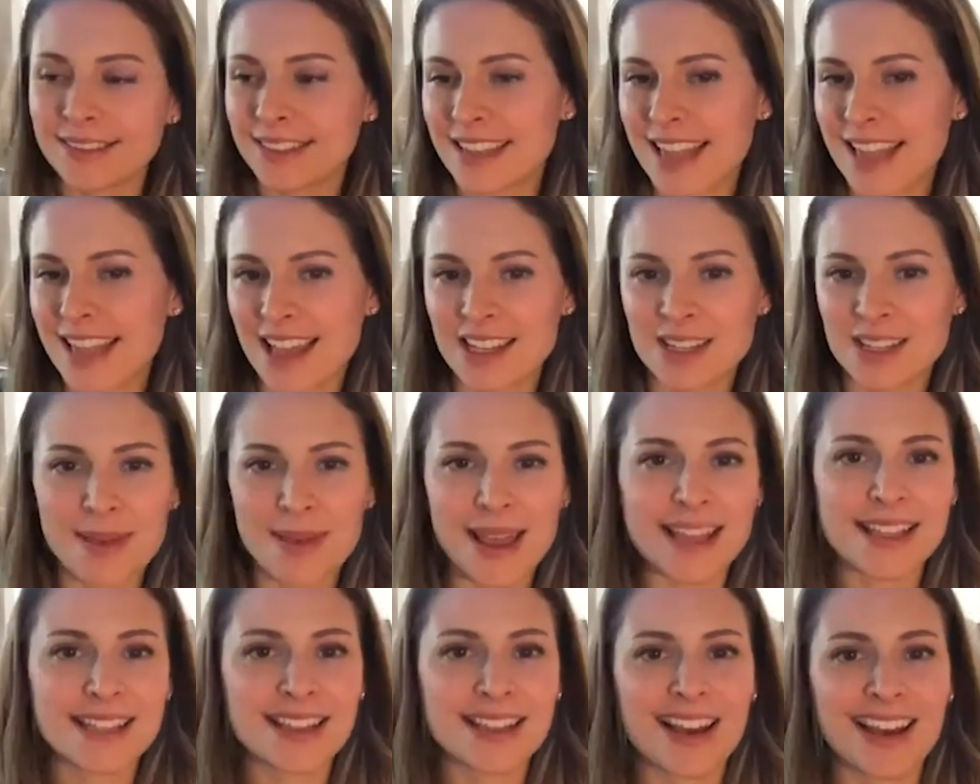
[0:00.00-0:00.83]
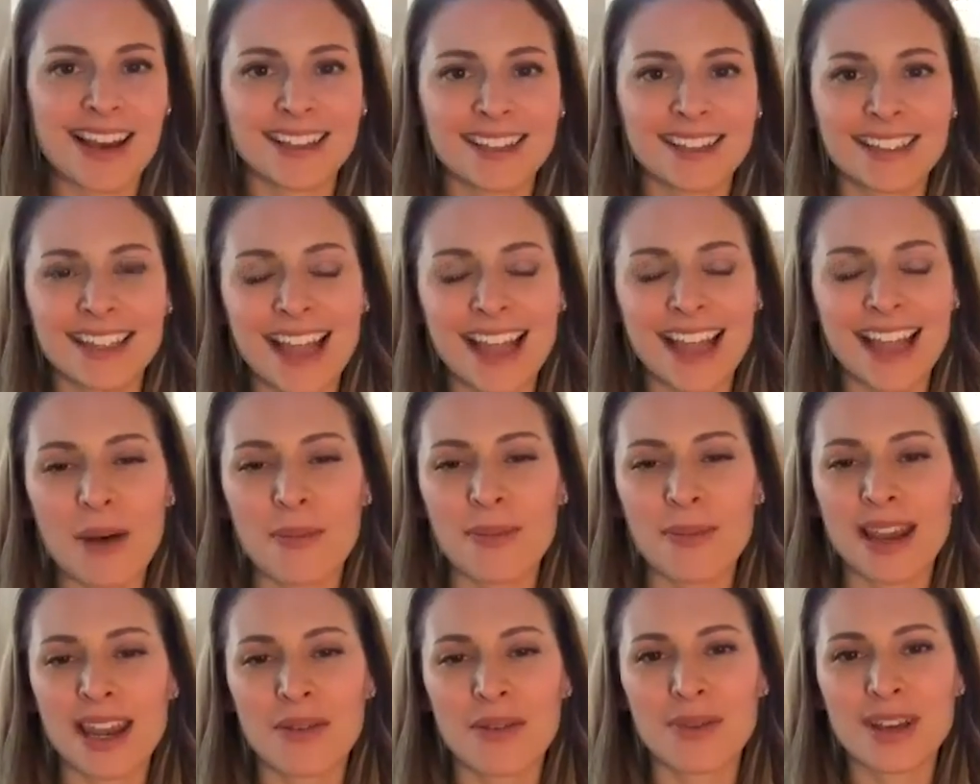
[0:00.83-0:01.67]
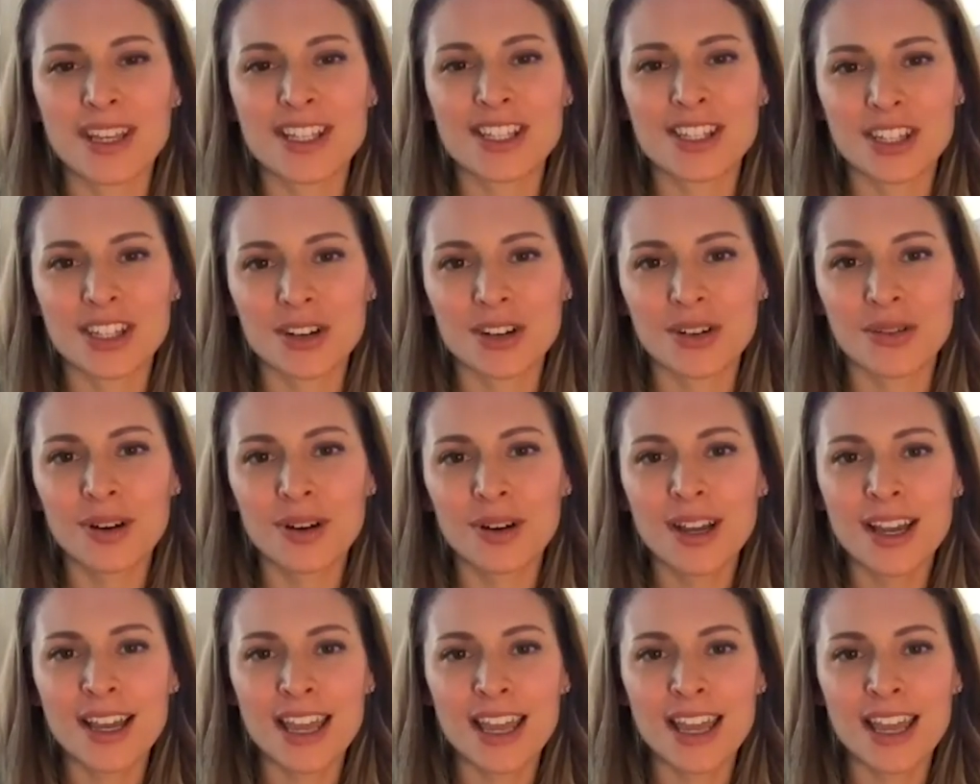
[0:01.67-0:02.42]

That depends on how many we do.